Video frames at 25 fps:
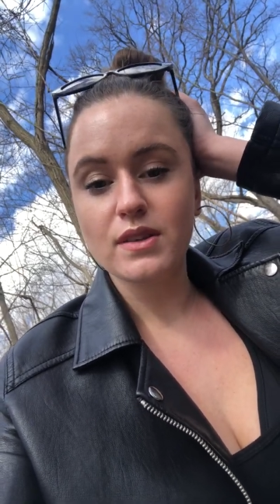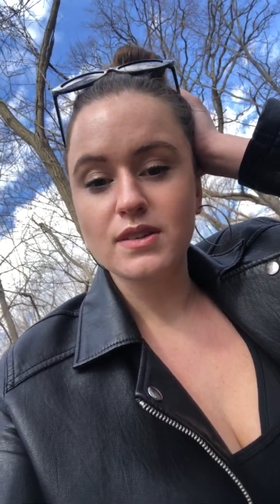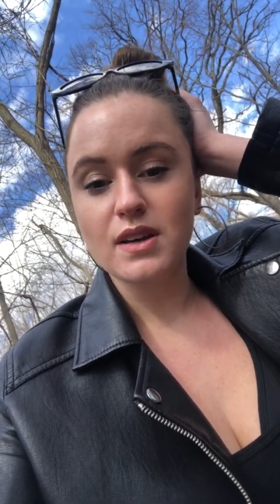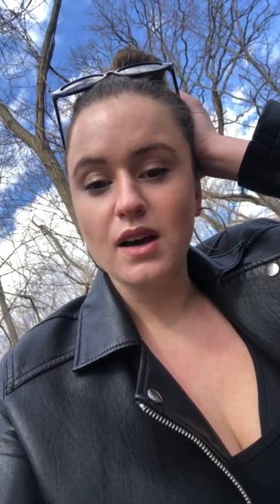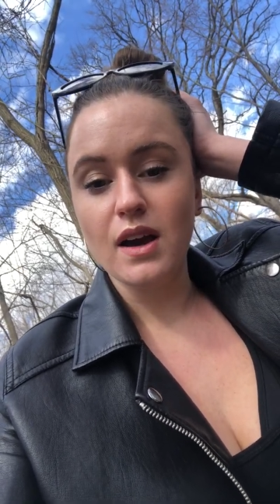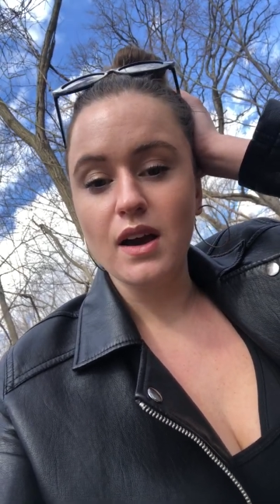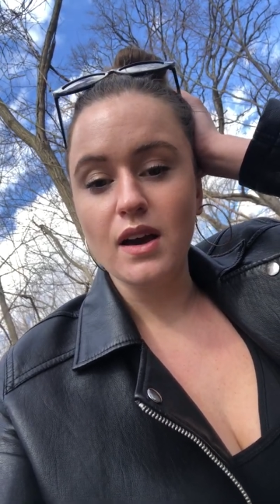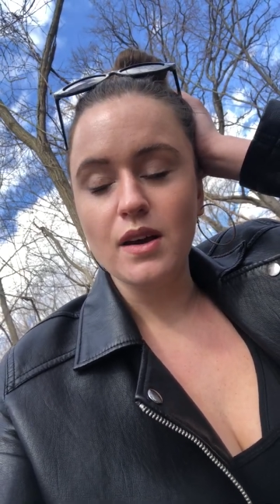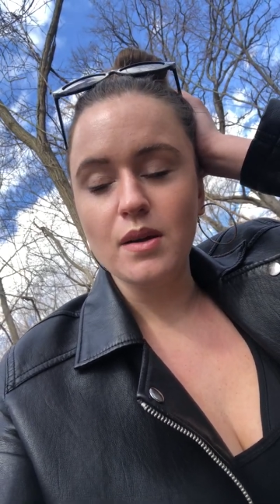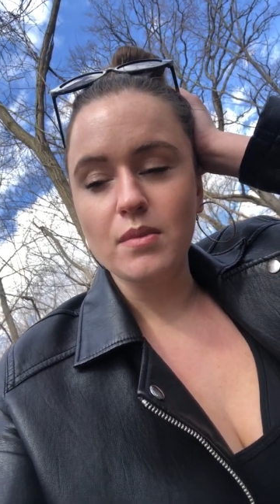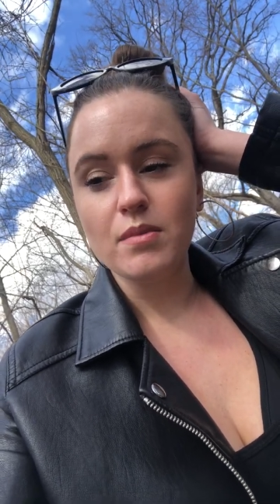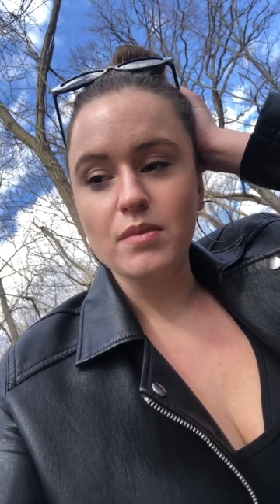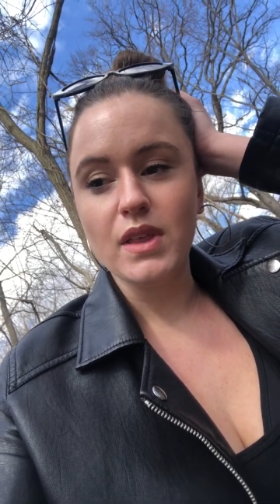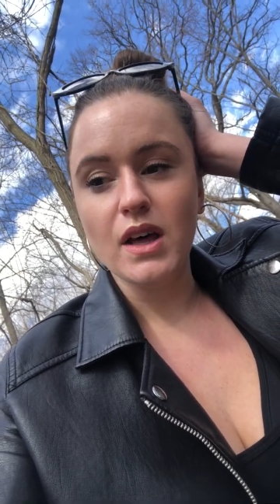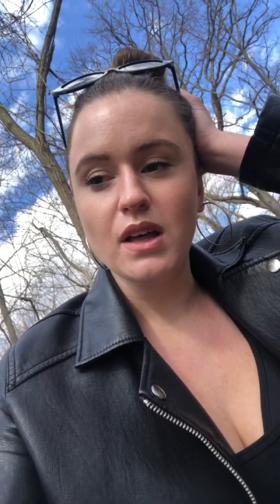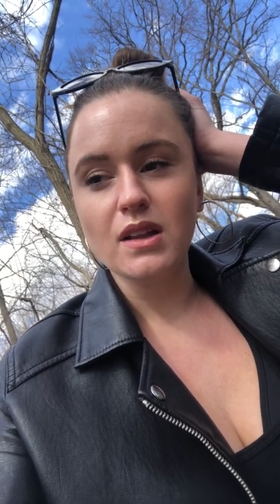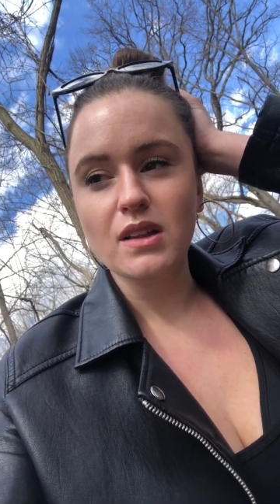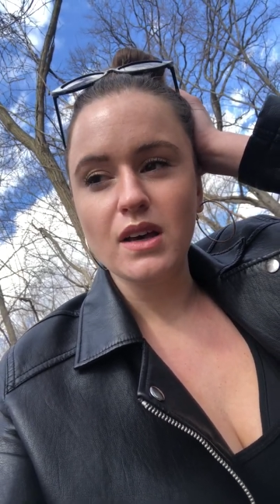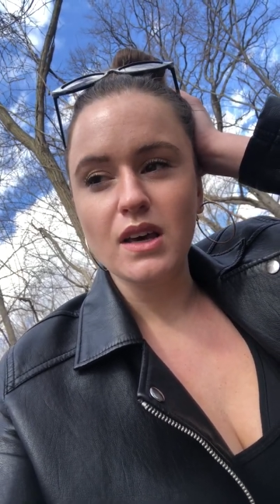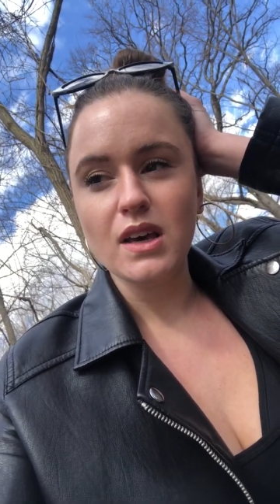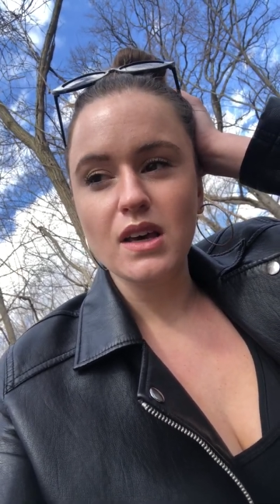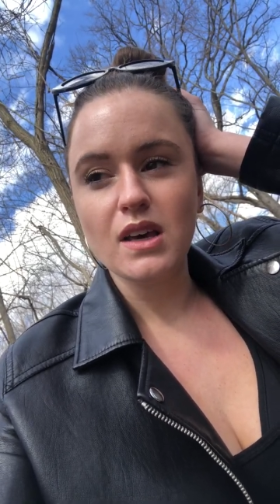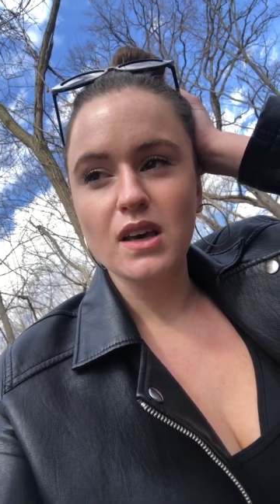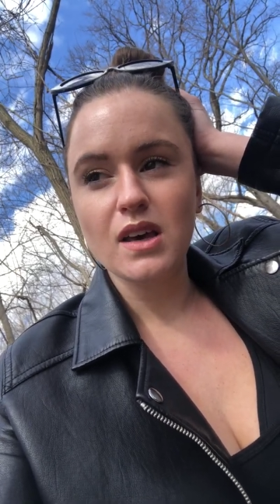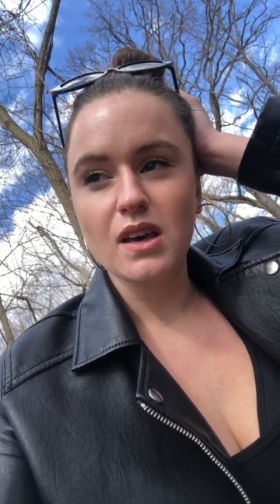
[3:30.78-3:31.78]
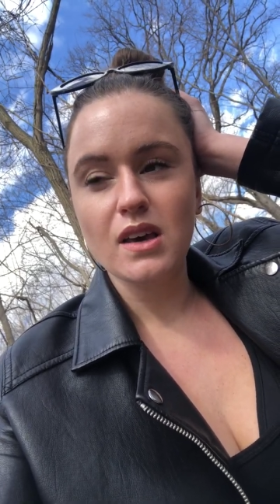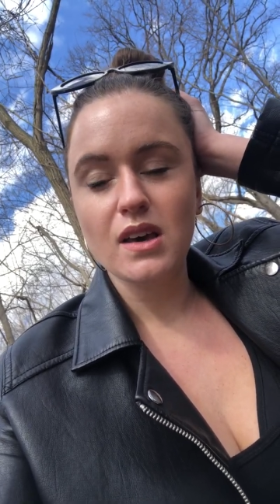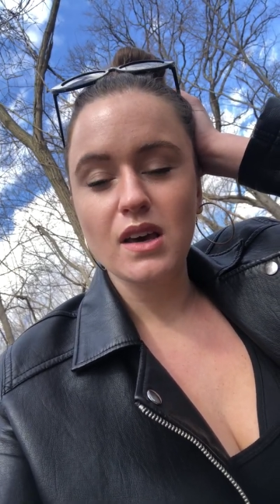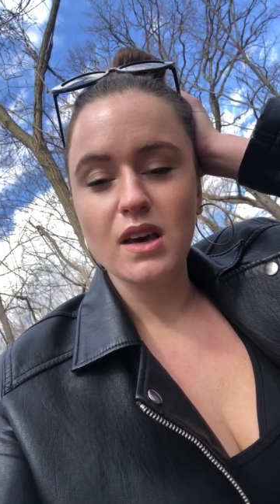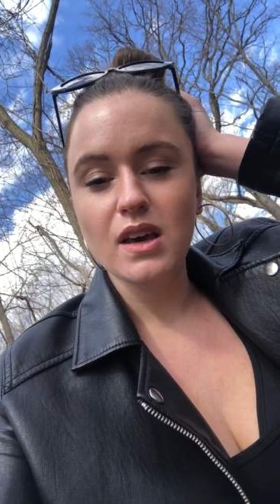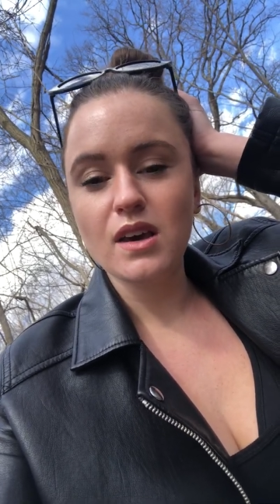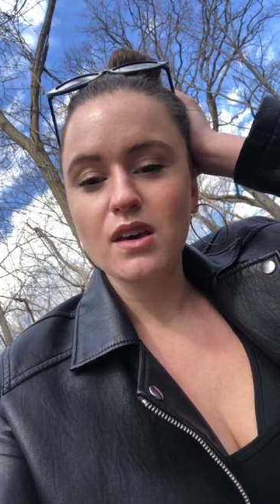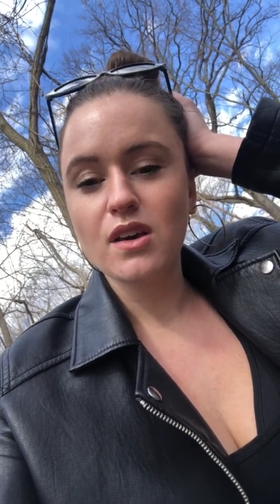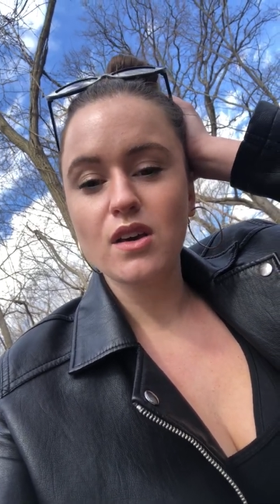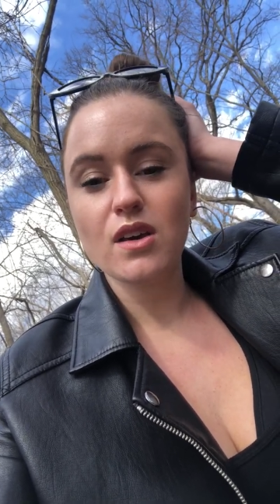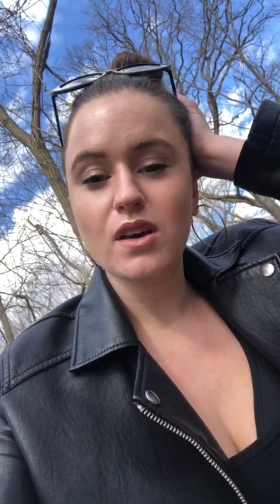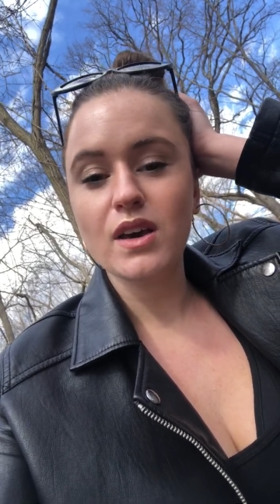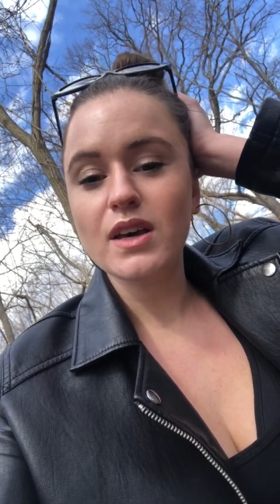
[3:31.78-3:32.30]
time that like
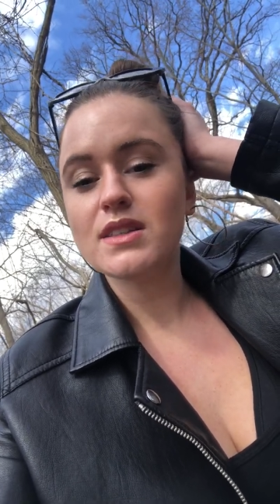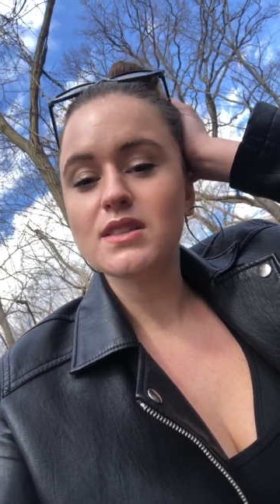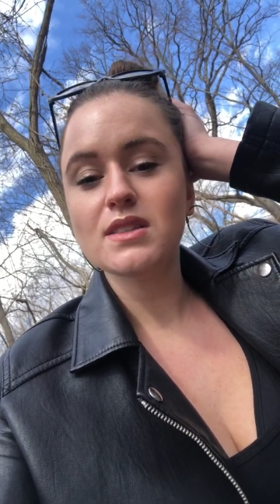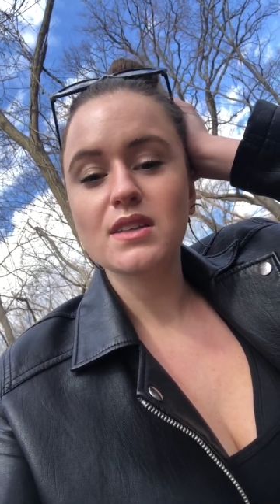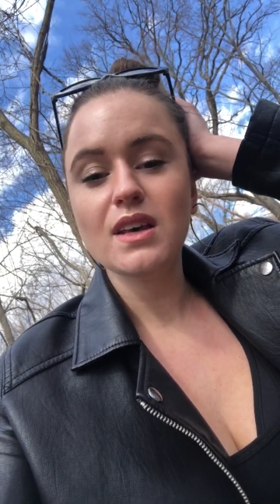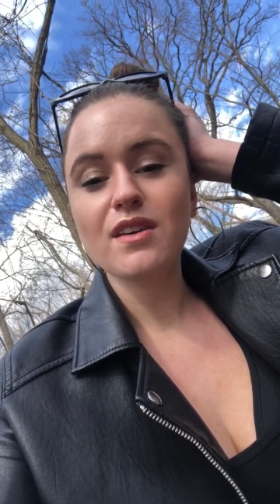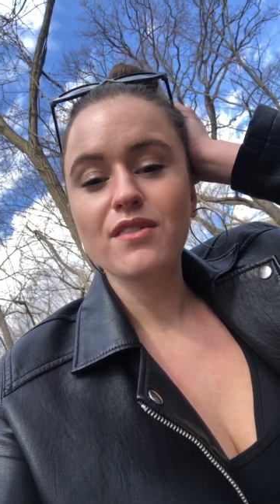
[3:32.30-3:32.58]
it's